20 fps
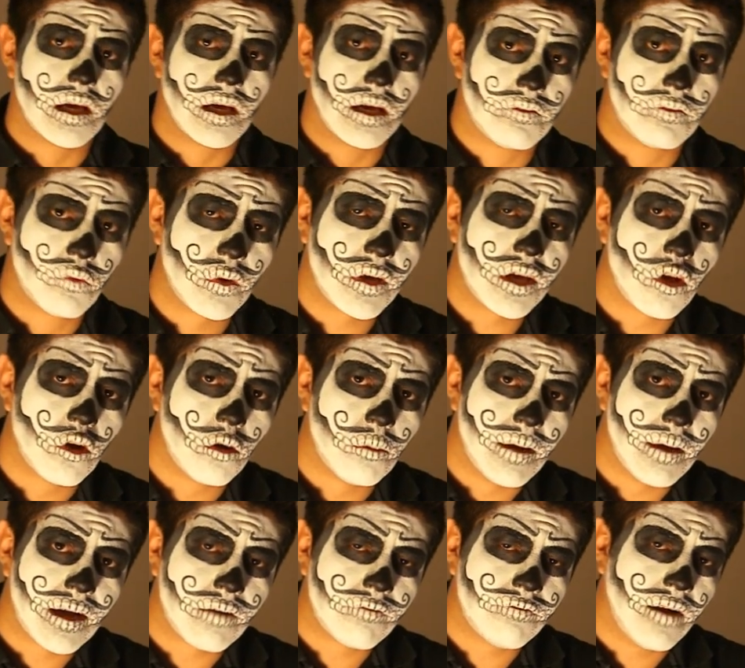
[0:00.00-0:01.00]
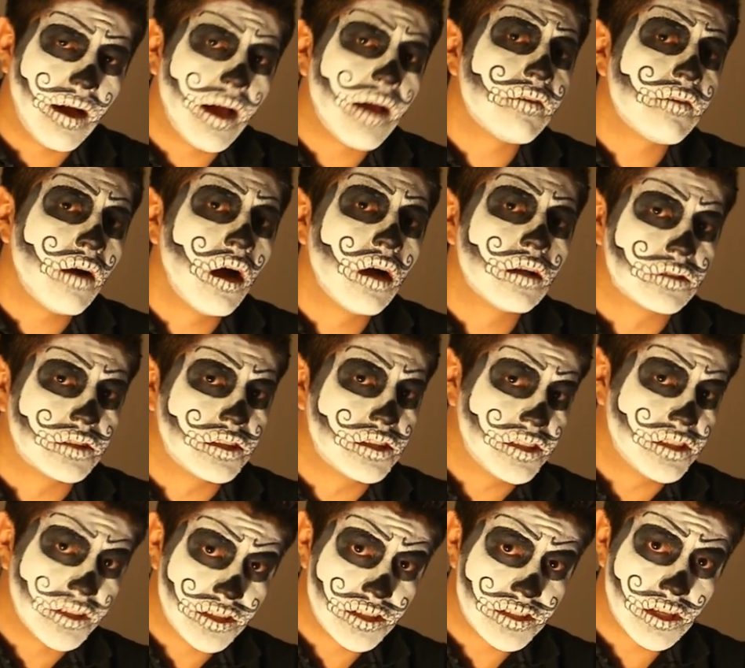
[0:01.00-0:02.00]
If we go back
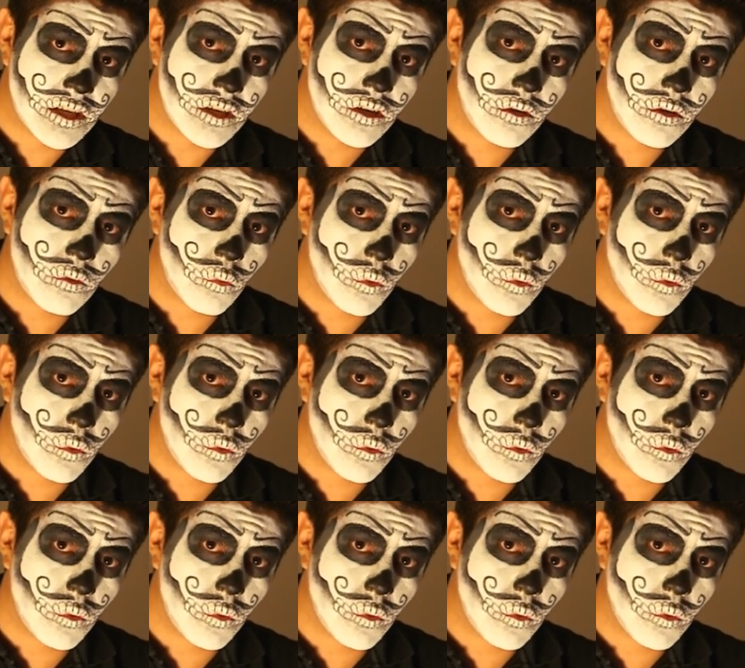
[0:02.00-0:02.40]
500 years ago,